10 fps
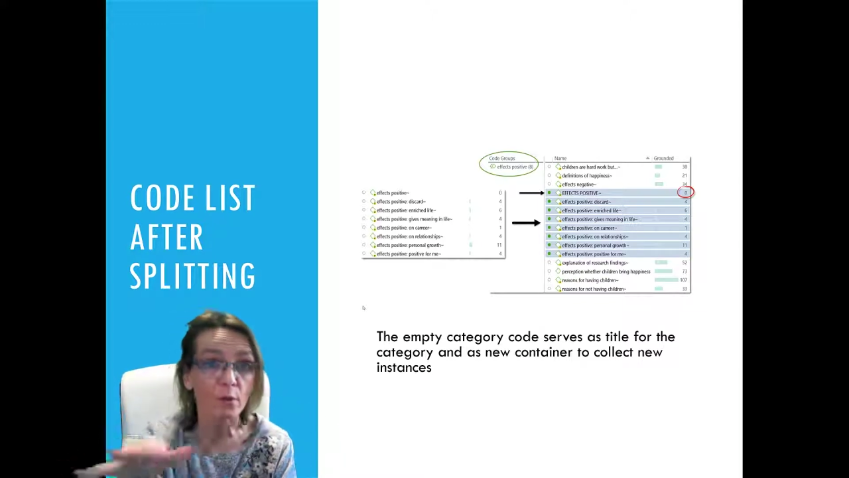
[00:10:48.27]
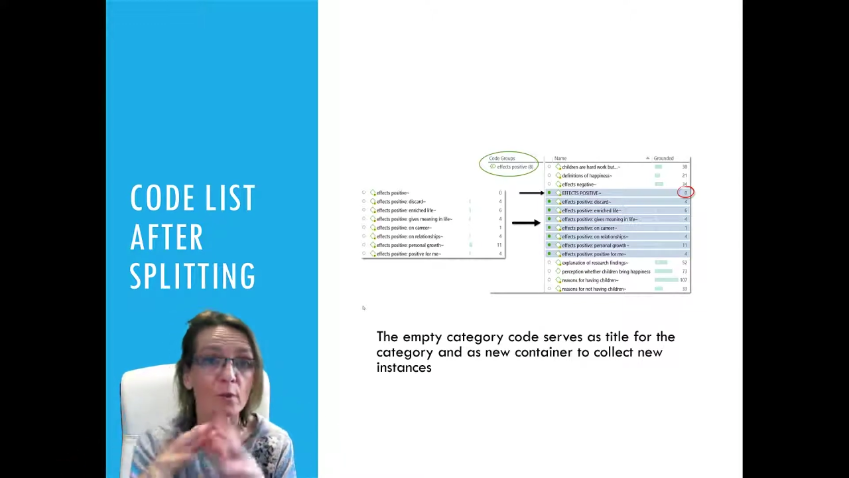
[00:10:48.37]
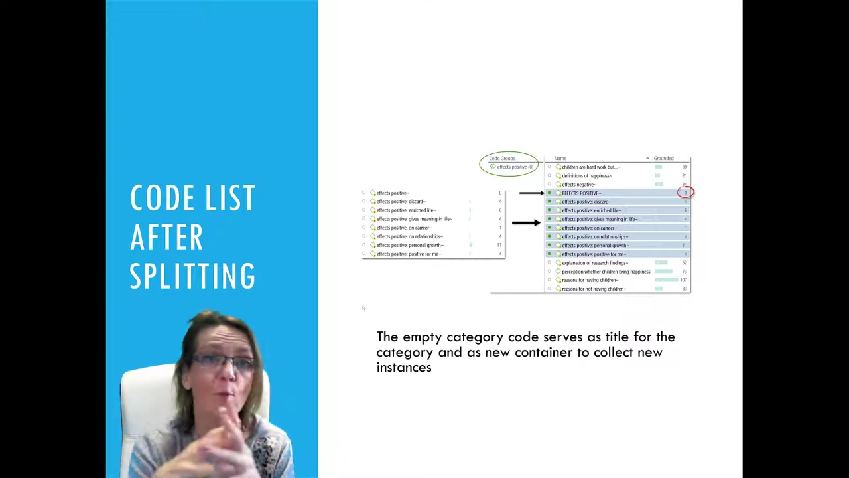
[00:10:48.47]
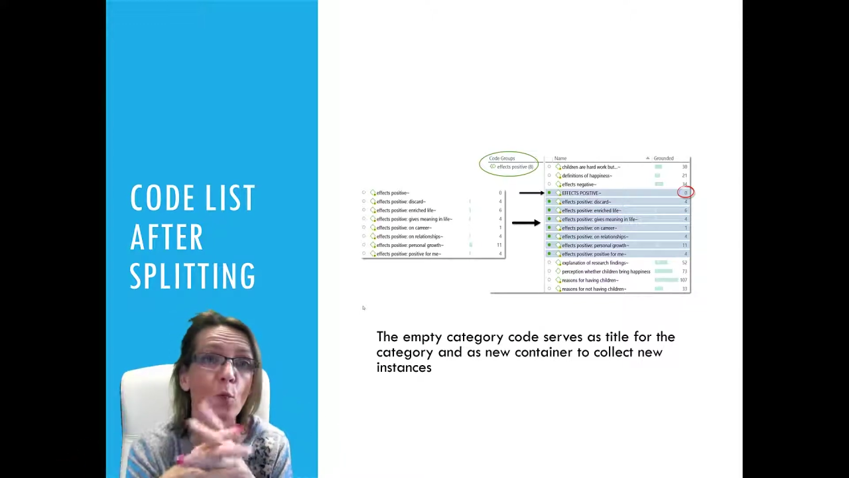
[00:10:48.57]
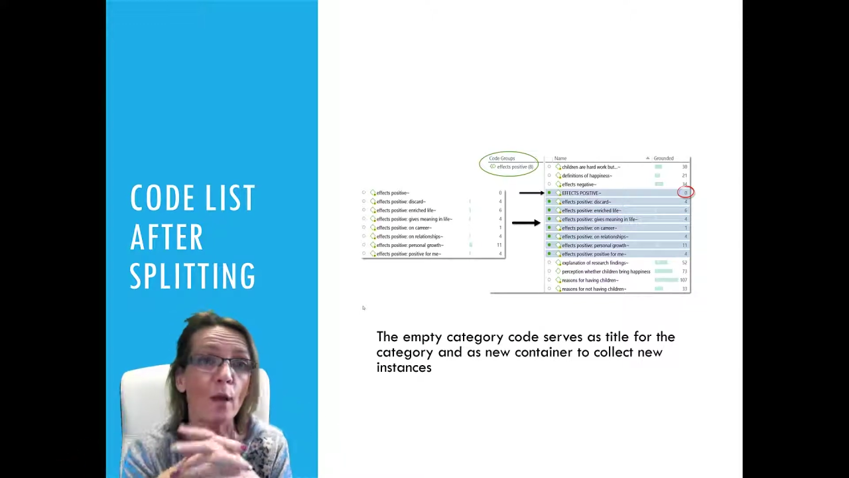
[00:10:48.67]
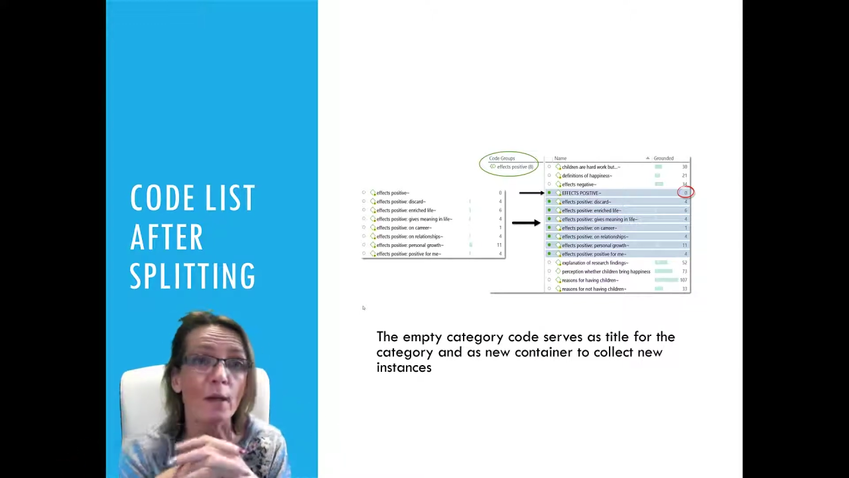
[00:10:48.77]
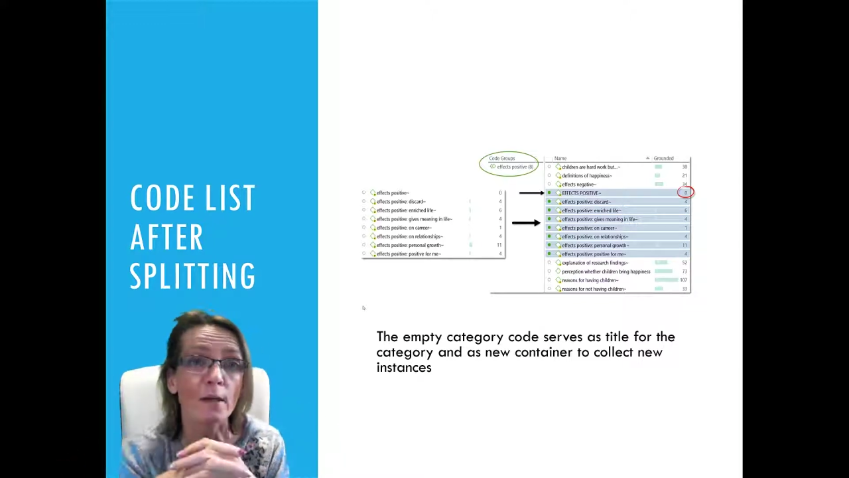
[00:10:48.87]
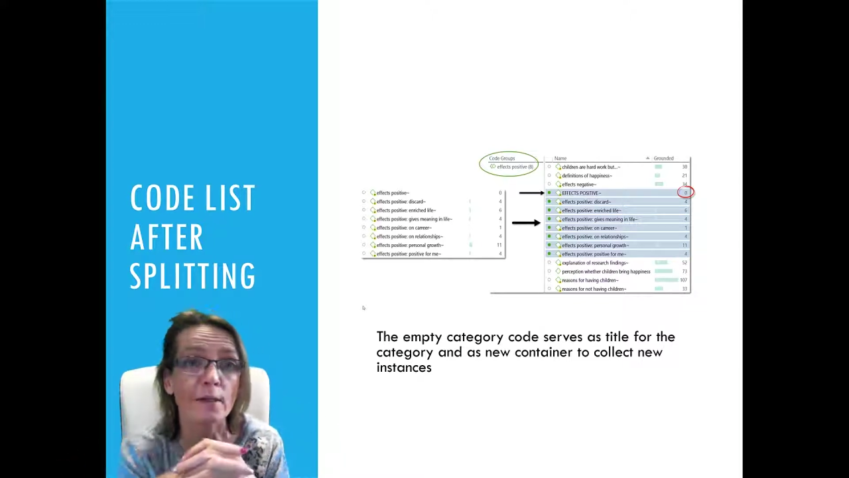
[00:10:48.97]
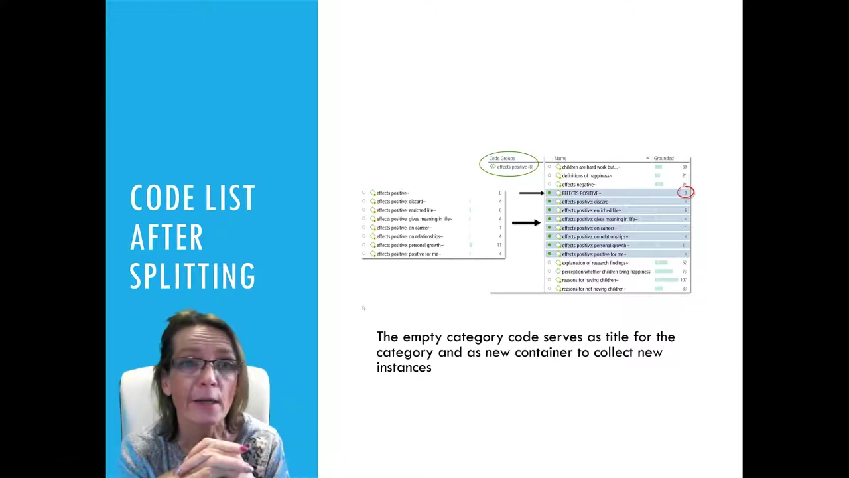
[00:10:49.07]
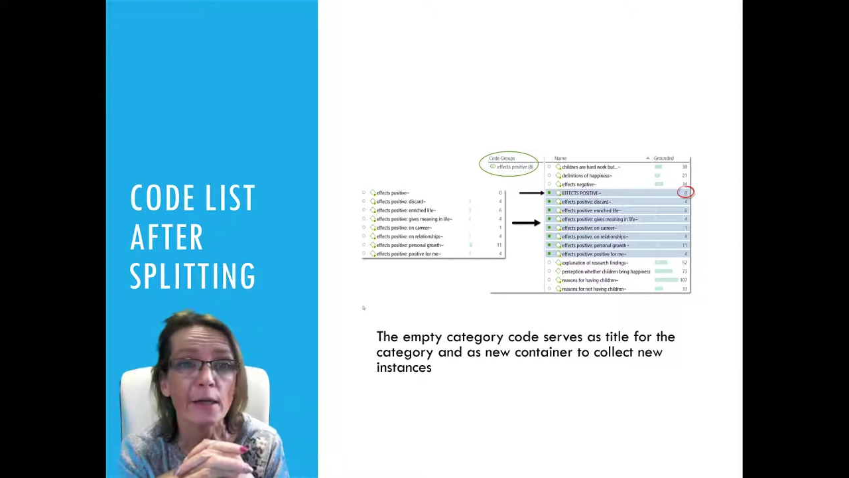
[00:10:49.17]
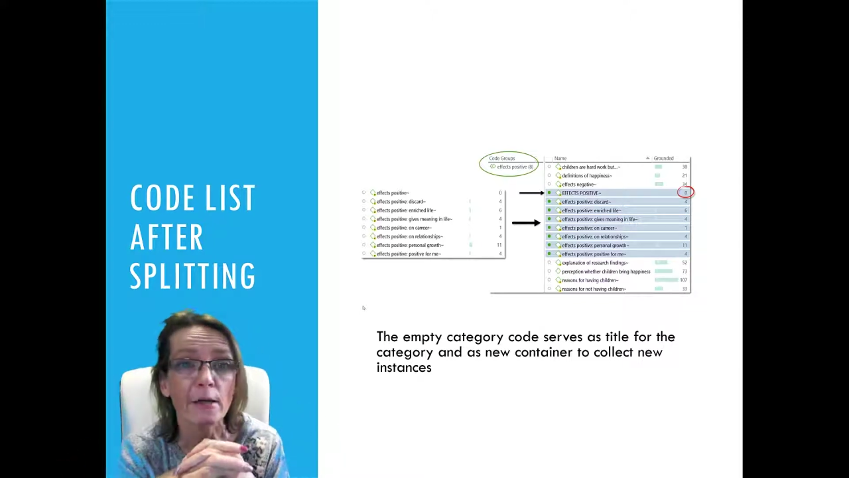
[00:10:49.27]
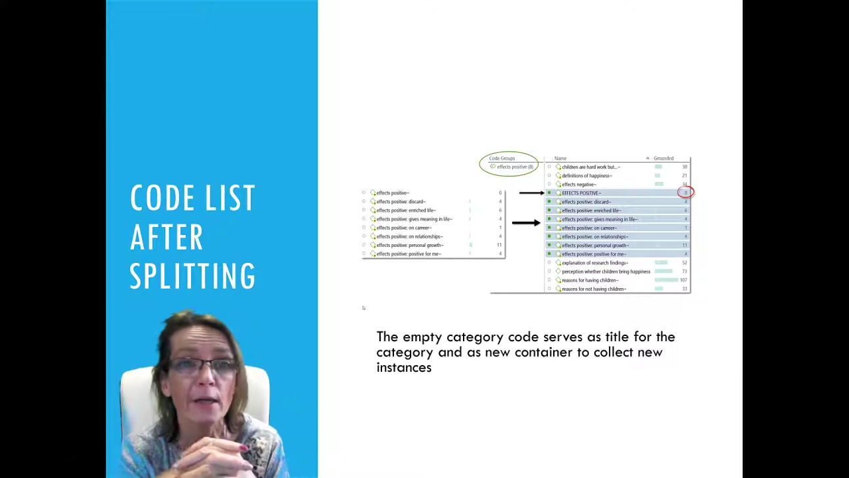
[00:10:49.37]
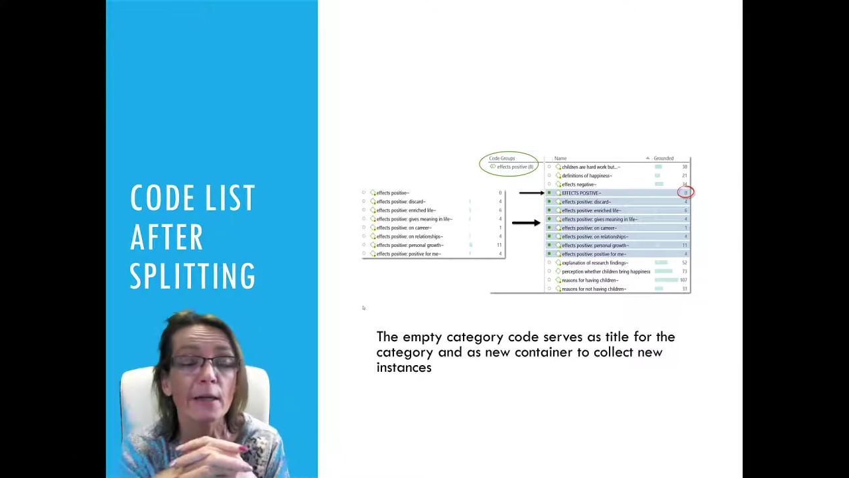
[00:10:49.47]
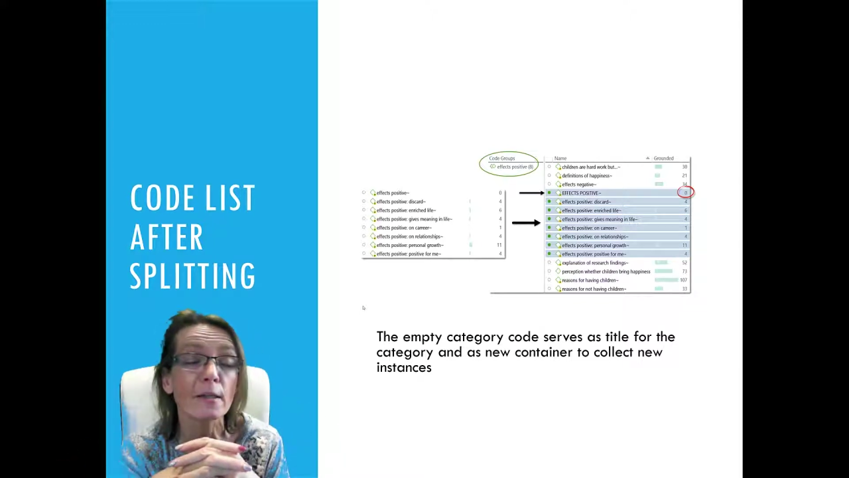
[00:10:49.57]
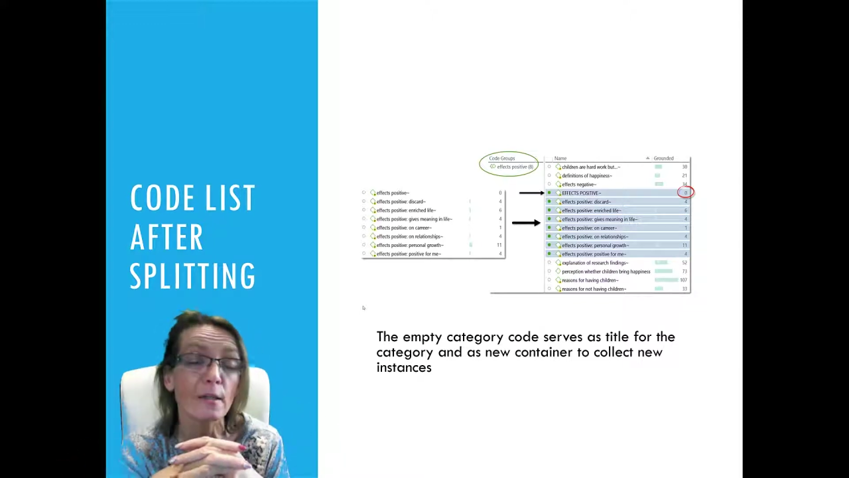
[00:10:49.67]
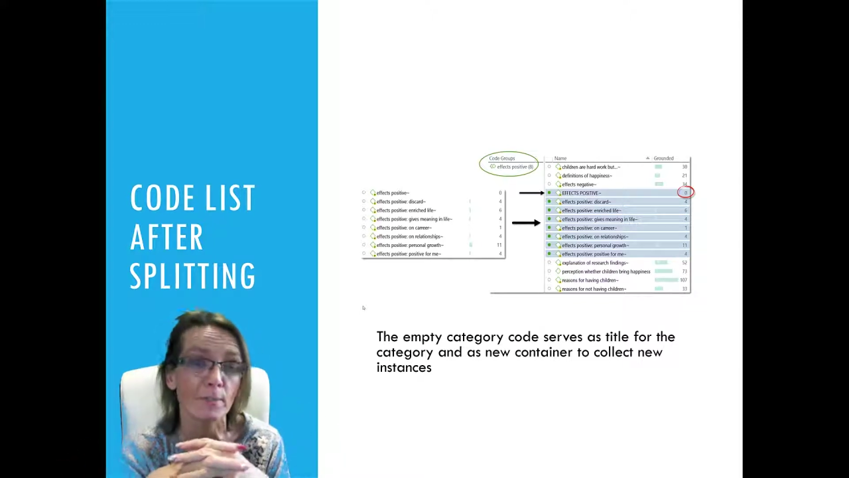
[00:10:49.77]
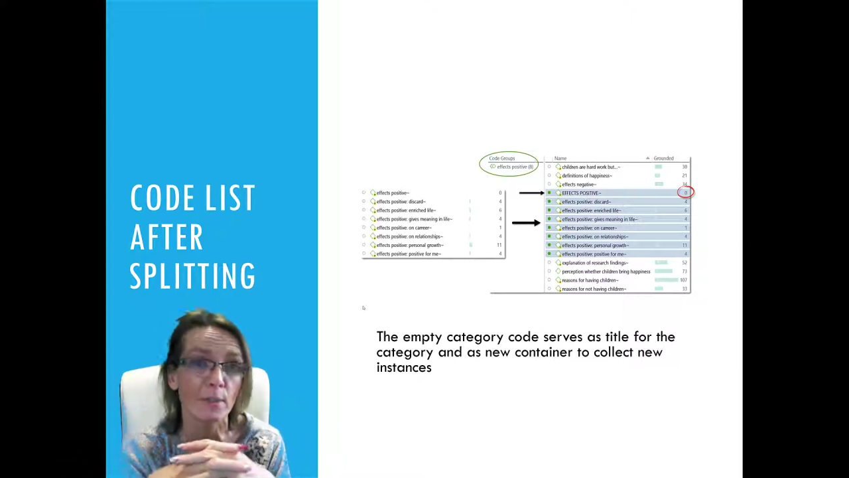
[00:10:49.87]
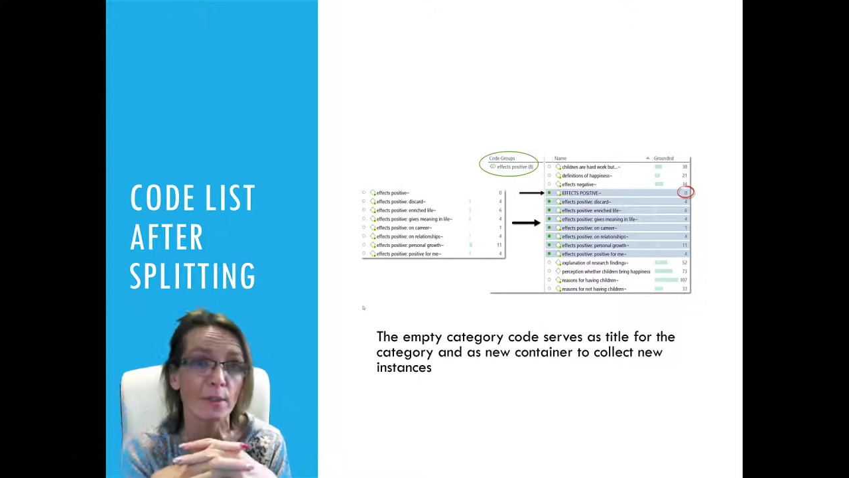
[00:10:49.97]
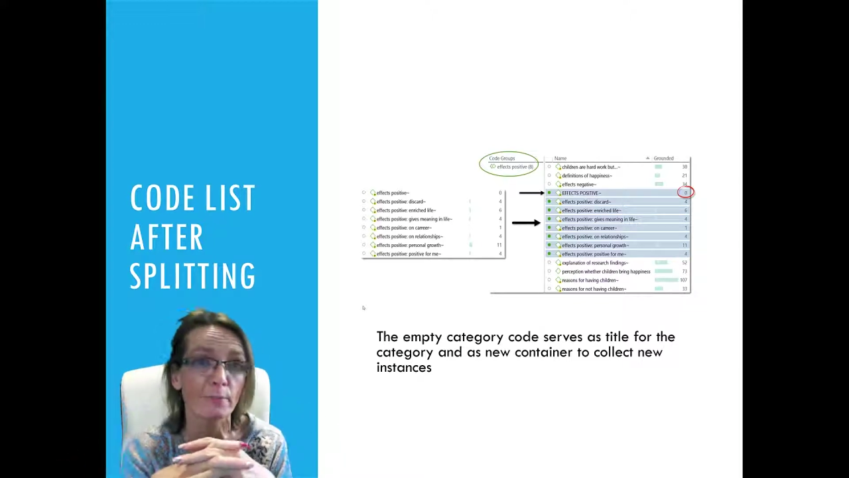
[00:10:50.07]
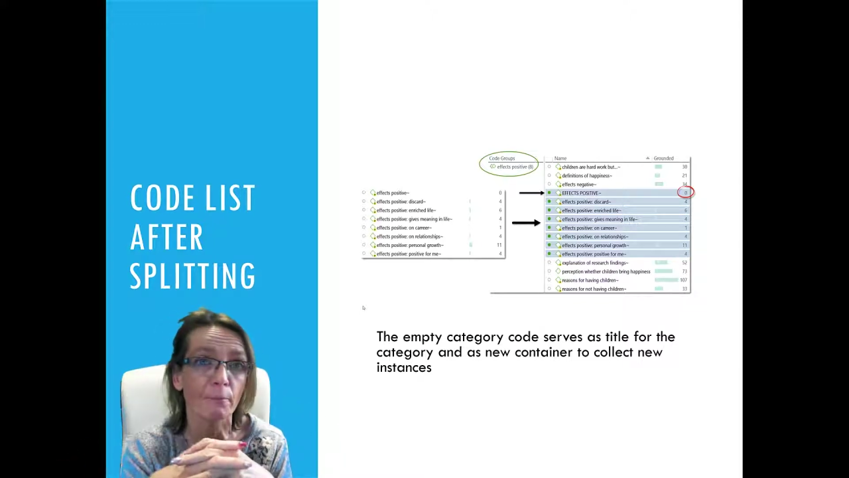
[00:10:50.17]
so it looks more like a title, and
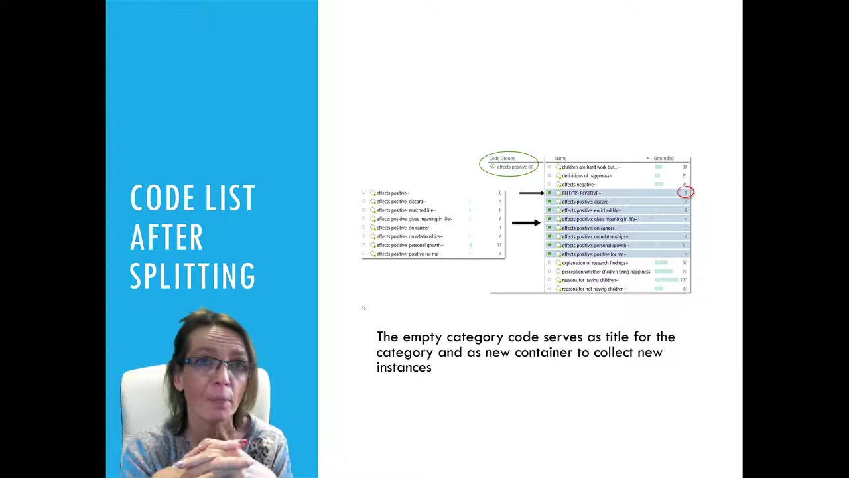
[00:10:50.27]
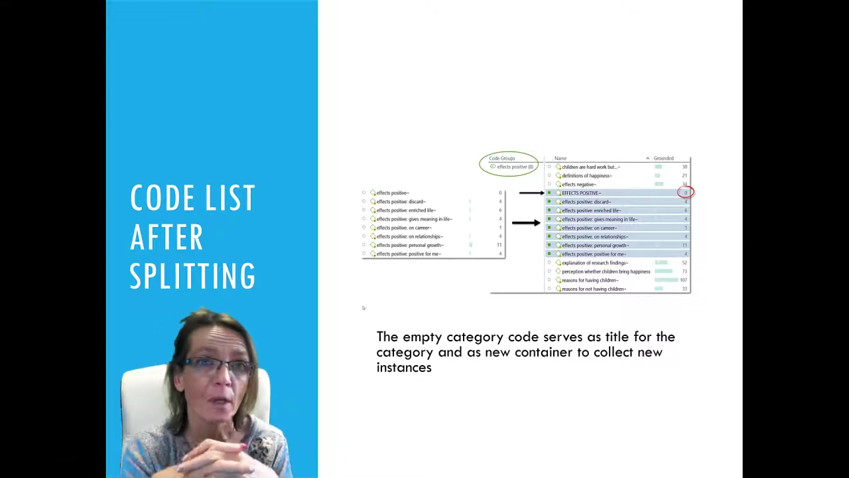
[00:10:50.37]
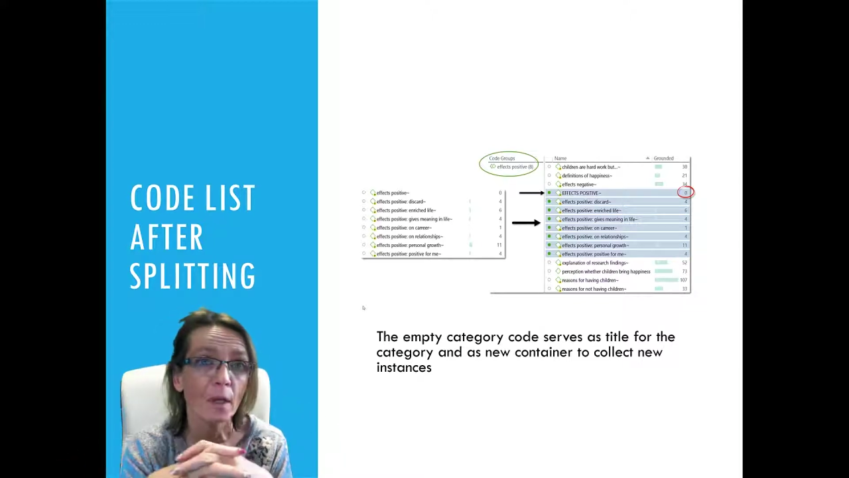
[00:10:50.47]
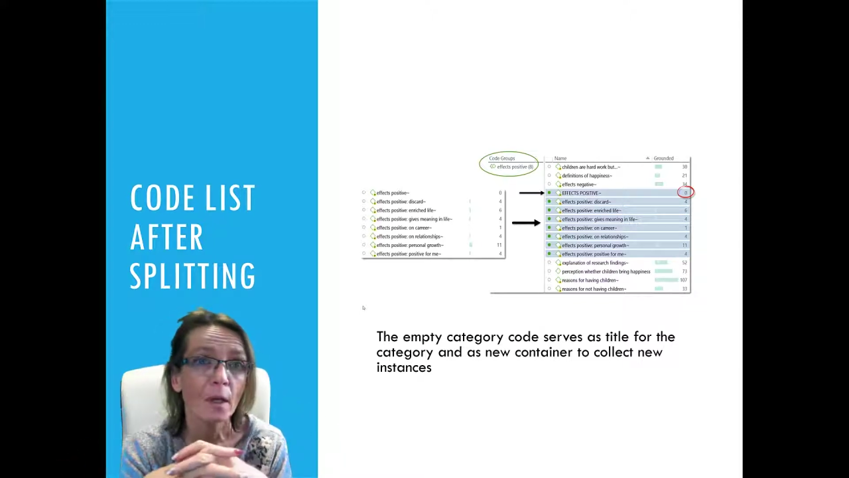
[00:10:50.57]
it's empty.